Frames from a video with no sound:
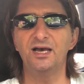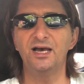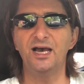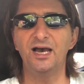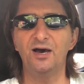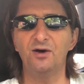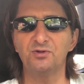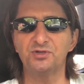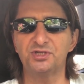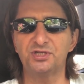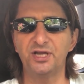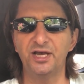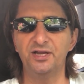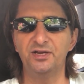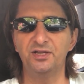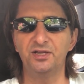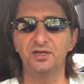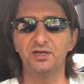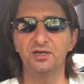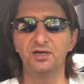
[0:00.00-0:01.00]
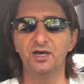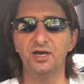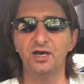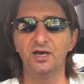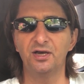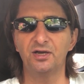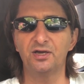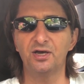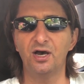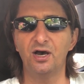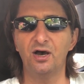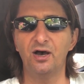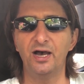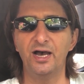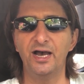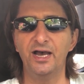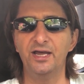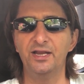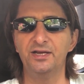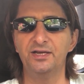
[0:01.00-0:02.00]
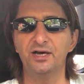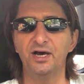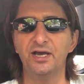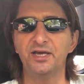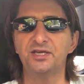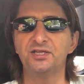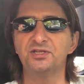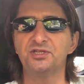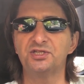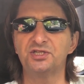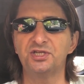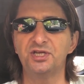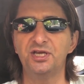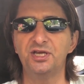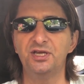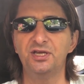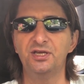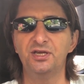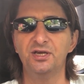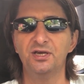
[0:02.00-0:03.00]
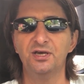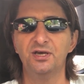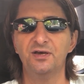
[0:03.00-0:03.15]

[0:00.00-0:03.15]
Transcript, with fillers: outstanding uh, car and I can see